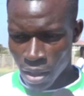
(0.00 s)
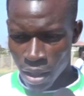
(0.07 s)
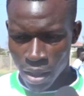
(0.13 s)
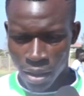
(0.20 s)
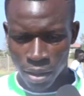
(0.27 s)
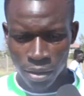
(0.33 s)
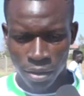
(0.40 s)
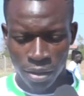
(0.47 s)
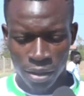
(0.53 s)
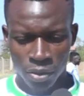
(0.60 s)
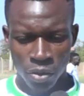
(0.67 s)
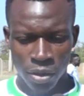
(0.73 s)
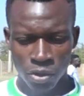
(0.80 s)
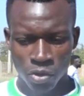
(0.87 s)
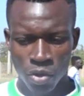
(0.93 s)
I just
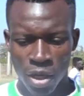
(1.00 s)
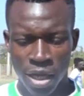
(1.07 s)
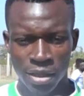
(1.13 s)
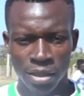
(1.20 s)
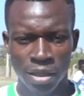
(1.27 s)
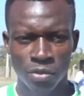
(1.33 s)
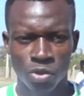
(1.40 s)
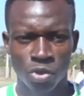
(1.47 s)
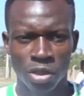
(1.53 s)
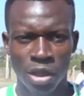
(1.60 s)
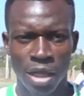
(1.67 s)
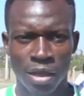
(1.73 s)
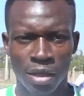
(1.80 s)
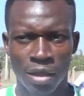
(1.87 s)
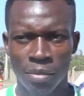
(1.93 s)
want to urge them to
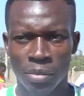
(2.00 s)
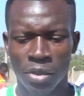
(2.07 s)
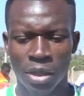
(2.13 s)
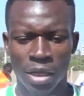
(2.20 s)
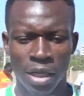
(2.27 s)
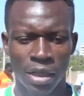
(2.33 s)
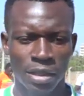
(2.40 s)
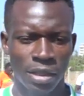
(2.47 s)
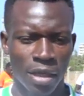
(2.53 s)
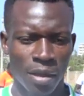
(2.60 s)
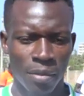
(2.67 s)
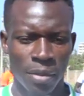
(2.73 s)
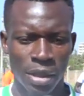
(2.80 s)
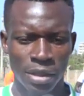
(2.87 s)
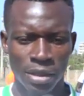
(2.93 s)
turn up in large
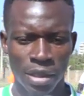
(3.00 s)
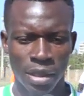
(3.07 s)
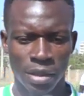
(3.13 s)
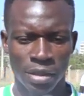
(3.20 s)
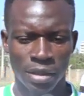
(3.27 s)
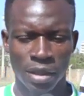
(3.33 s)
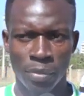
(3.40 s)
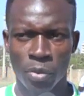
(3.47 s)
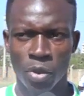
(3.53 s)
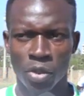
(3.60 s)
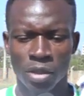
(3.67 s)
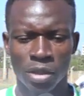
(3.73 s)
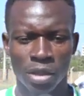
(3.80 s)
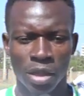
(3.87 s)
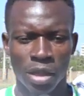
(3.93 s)
numbers and
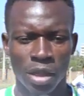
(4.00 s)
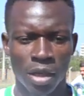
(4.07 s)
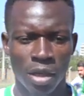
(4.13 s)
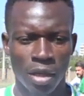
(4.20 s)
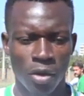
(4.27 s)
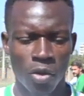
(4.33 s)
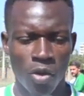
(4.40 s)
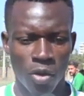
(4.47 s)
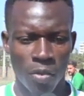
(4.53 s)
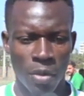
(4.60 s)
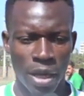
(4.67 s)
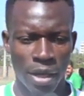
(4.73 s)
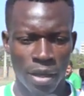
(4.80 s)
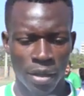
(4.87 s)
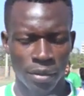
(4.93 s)
support Gor
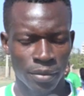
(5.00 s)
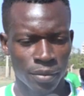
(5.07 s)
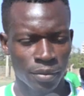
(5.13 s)
Mahia.